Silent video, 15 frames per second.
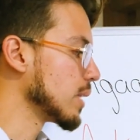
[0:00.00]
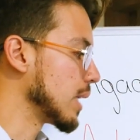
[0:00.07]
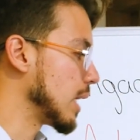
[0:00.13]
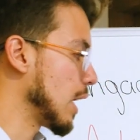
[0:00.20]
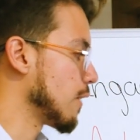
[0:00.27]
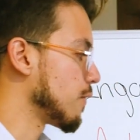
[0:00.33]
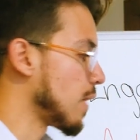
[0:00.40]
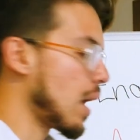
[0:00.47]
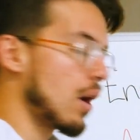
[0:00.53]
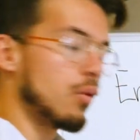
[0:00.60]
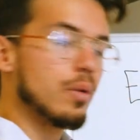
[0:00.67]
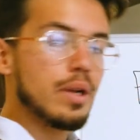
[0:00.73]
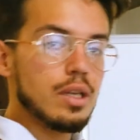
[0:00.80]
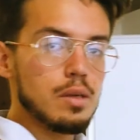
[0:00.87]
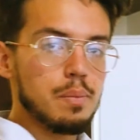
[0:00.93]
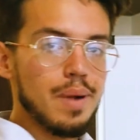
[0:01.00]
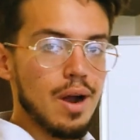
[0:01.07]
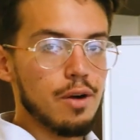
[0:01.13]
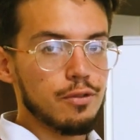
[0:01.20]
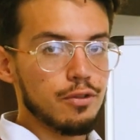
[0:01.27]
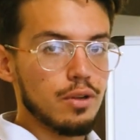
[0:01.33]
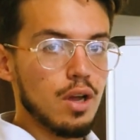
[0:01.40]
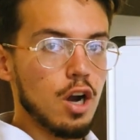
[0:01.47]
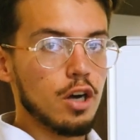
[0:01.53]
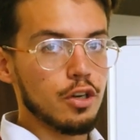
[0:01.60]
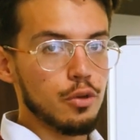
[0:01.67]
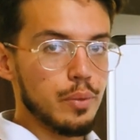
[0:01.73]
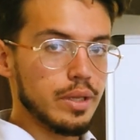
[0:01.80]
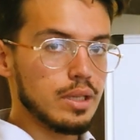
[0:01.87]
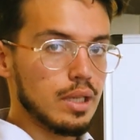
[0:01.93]
give a really powerful
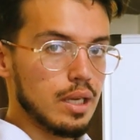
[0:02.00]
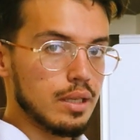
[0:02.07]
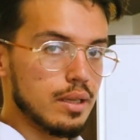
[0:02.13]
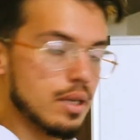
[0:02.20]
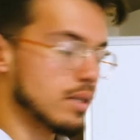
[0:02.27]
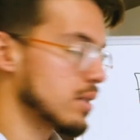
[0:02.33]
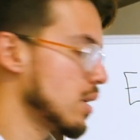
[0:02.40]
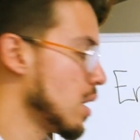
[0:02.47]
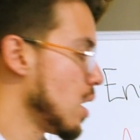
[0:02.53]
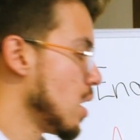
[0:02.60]
argument like this.